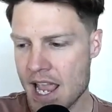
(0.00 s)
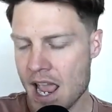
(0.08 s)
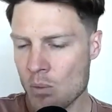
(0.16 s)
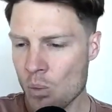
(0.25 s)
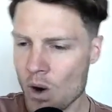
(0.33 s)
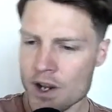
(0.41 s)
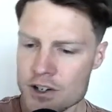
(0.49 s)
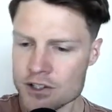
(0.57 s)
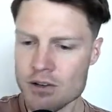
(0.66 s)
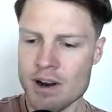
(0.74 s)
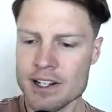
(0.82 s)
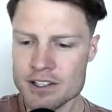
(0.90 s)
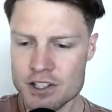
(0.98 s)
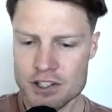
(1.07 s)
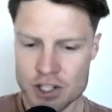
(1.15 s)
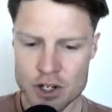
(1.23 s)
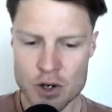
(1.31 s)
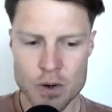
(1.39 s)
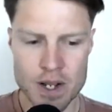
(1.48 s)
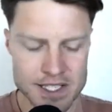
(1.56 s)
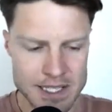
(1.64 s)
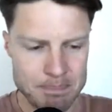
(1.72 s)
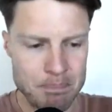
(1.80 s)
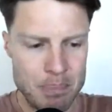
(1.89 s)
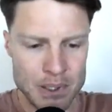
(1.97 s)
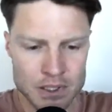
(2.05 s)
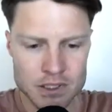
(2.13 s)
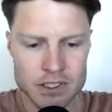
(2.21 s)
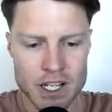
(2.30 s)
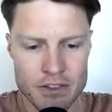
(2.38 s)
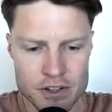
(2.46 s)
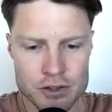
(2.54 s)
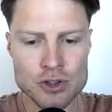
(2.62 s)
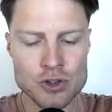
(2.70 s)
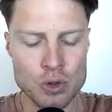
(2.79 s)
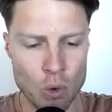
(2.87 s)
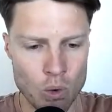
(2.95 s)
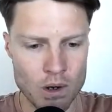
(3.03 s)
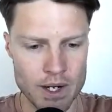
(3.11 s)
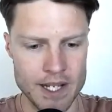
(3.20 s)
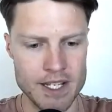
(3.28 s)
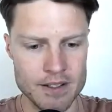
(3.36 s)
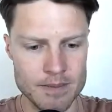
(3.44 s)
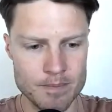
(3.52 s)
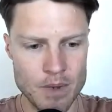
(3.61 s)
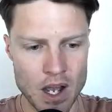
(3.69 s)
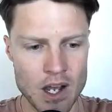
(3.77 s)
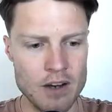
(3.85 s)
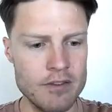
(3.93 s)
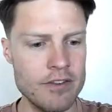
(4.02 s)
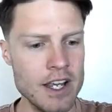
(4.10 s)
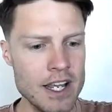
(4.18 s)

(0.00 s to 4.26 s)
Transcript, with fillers: And what you're trying to do is build the story of,